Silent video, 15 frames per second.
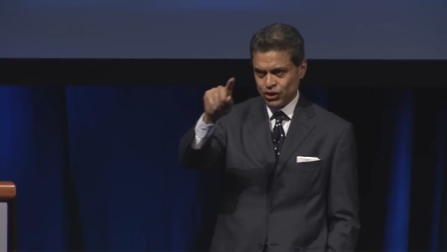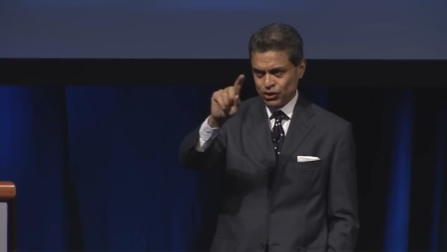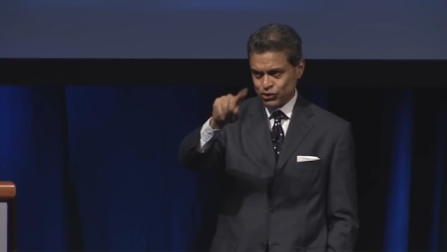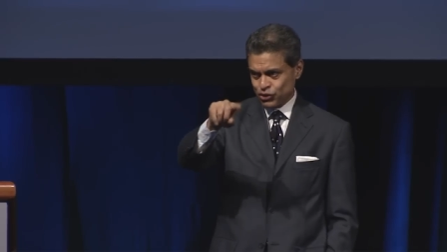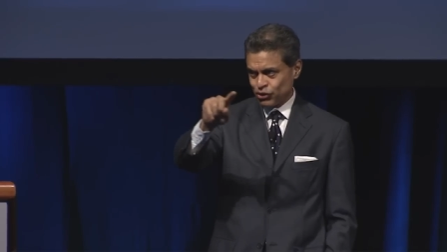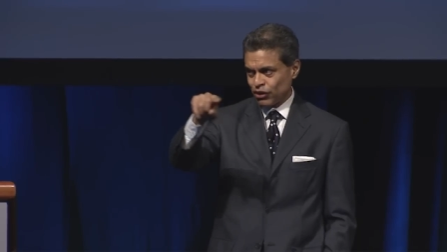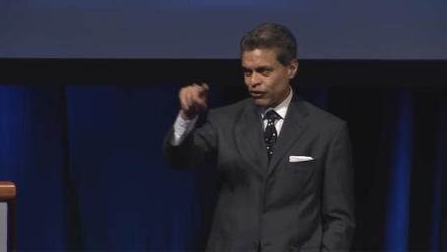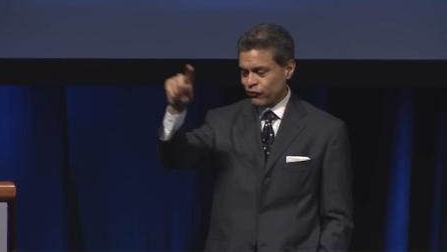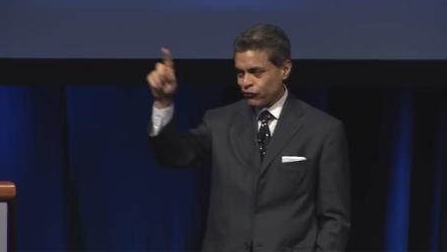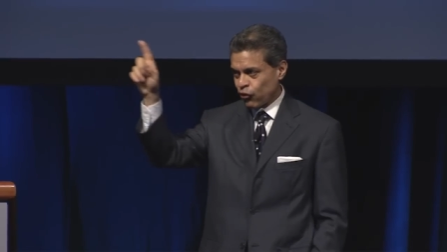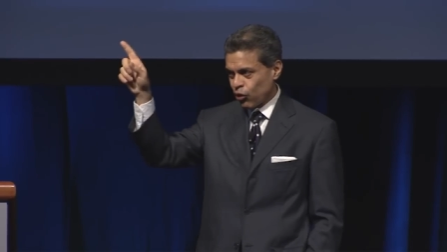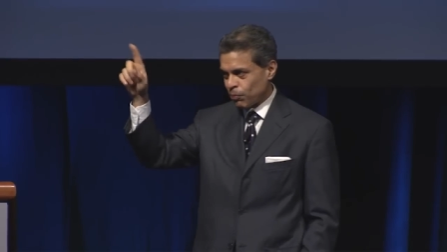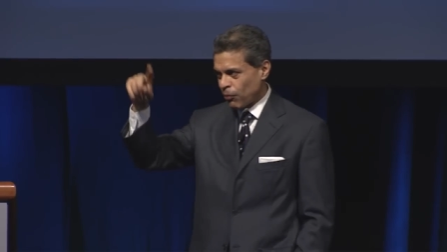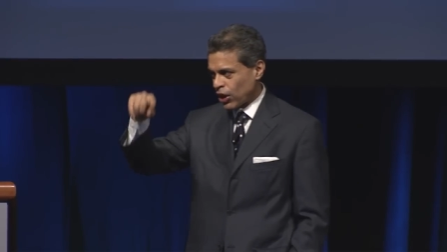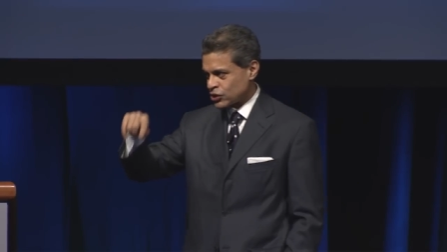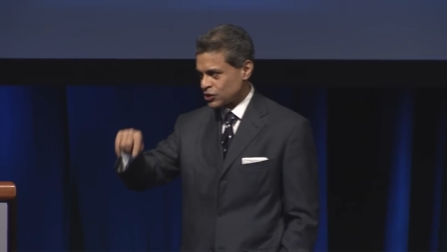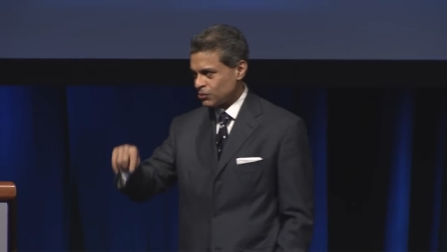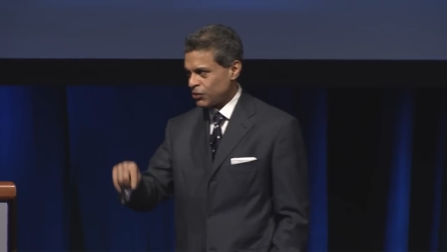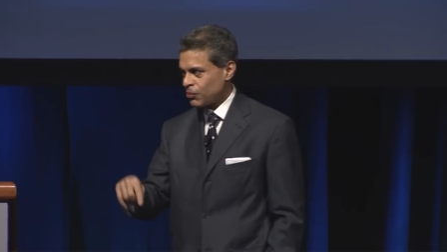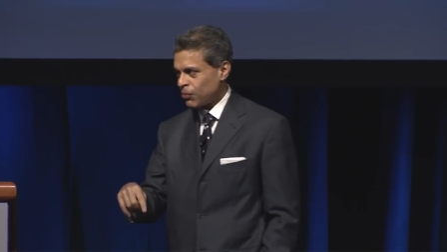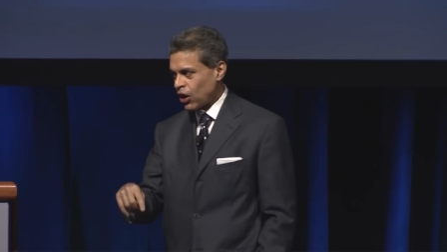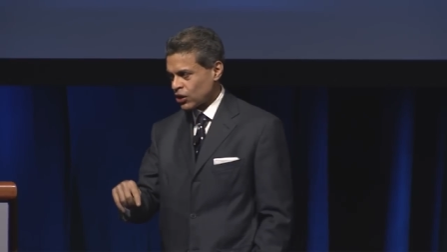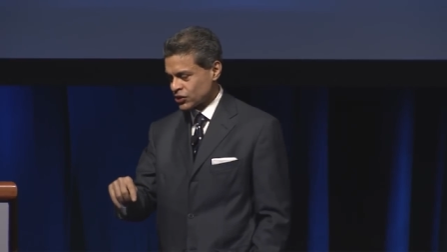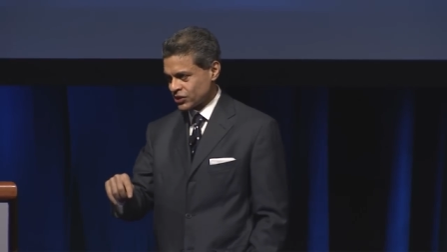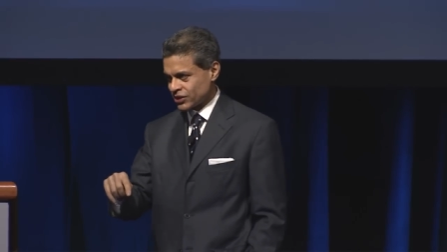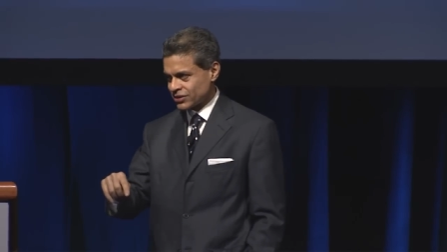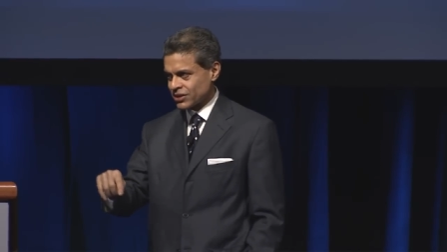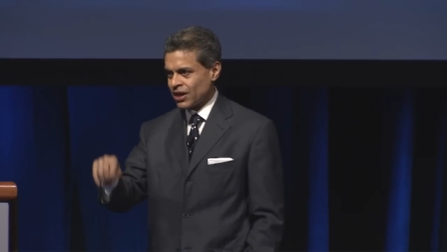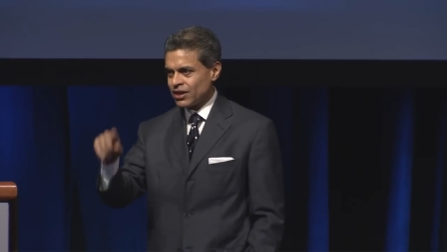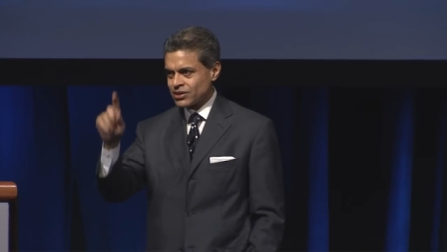So there are four possible
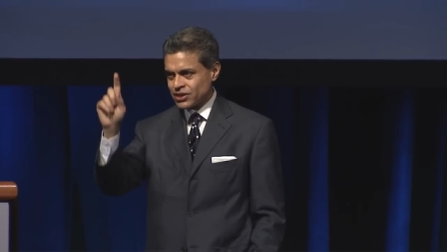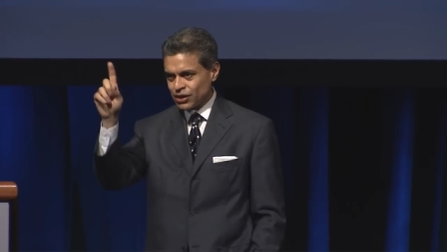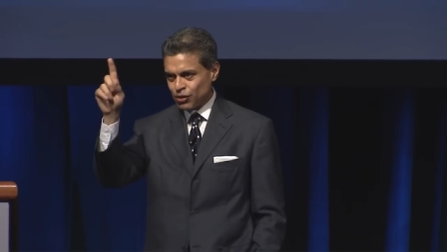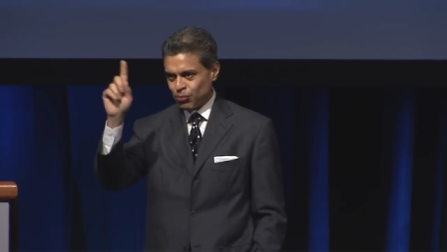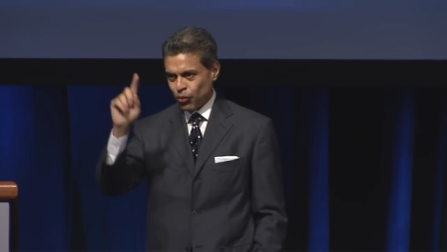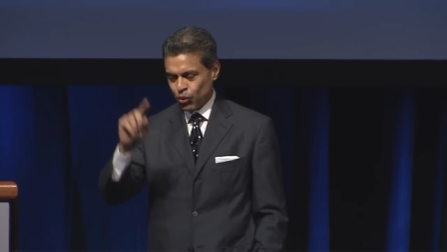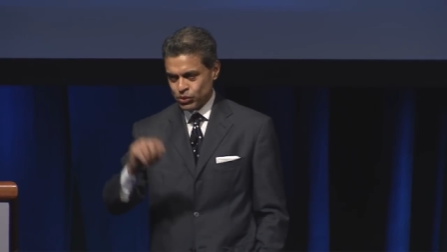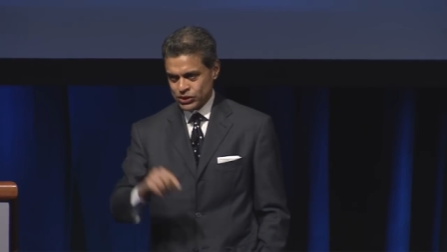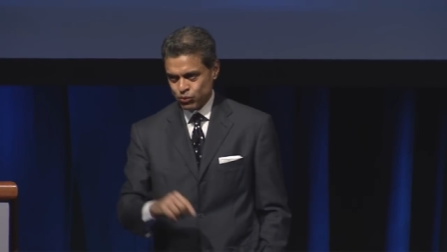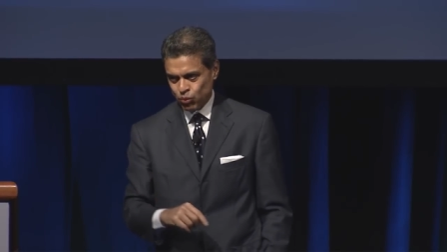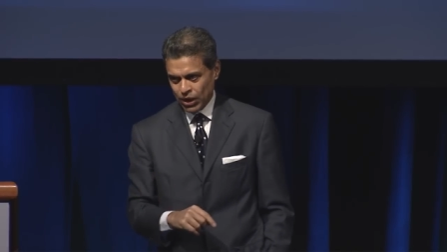boxes. Singapore was,